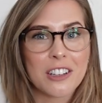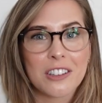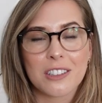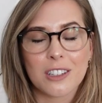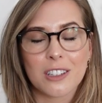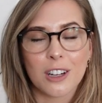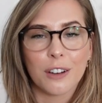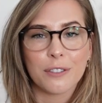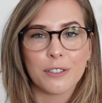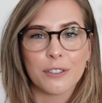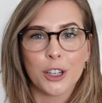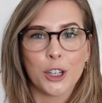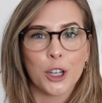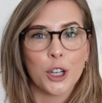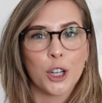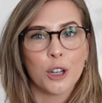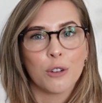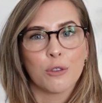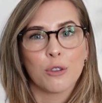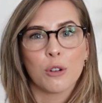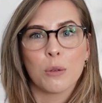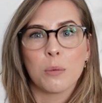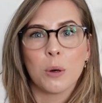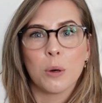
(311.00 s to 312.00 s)
and stuff, and
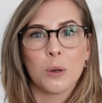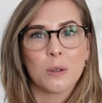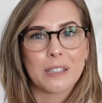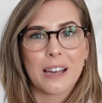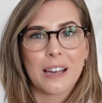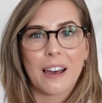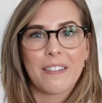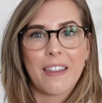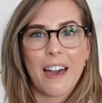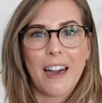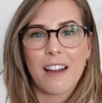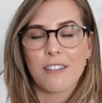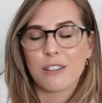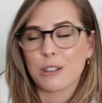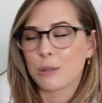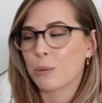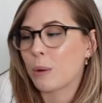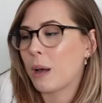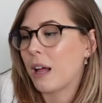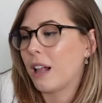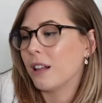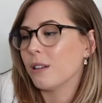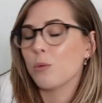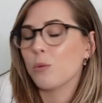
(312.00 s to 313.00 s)
hoover up all down there as
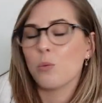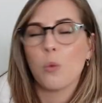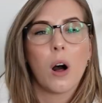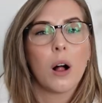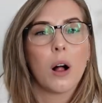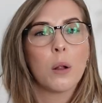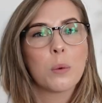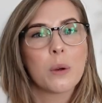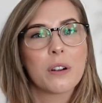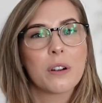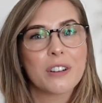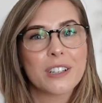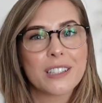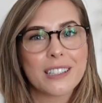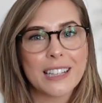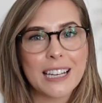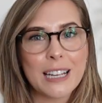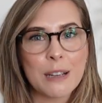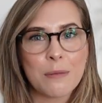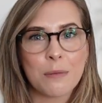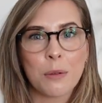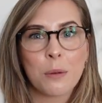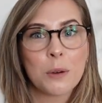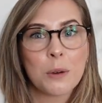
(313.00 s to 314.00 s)
well while we're
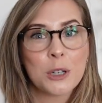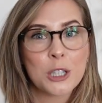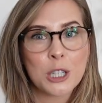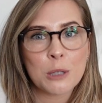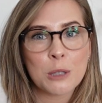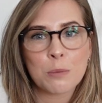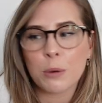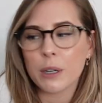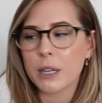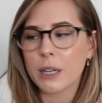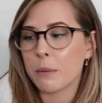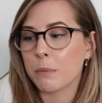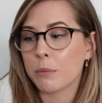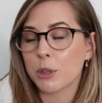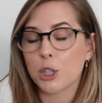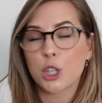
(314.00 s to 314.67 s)
asleep, which is brilliant.